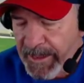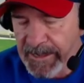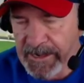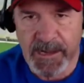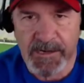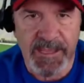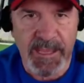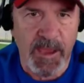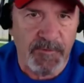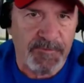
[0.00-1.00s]
And I got an
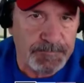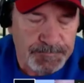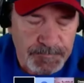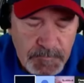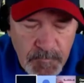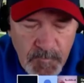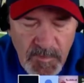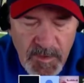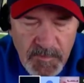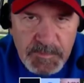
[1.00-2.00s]
email
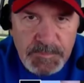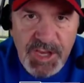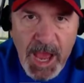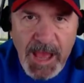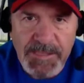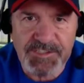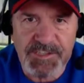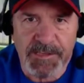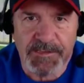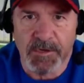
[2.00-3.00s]
from
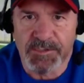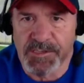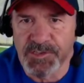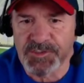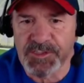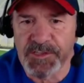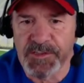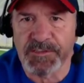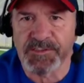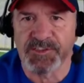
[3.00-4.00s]
Josh, said, "Coach, did you see
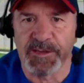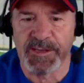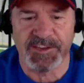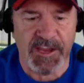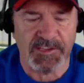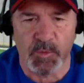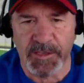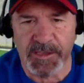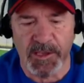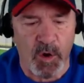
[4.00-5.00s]
this? Is there any chance that
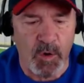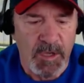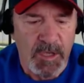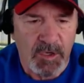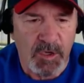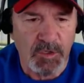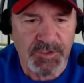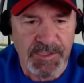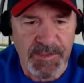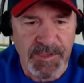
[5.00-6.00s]
we can go
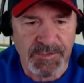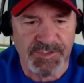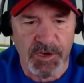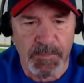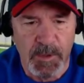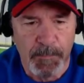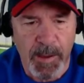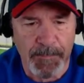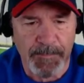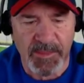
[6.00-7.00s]
see this?" Jared,
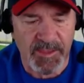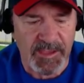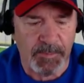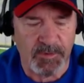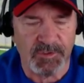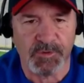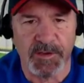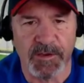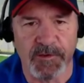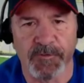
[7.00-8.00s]
pop that thing up on the
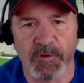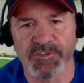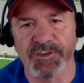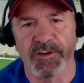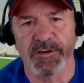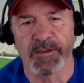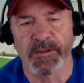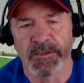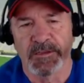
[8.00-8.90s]
screen there for us, Jared.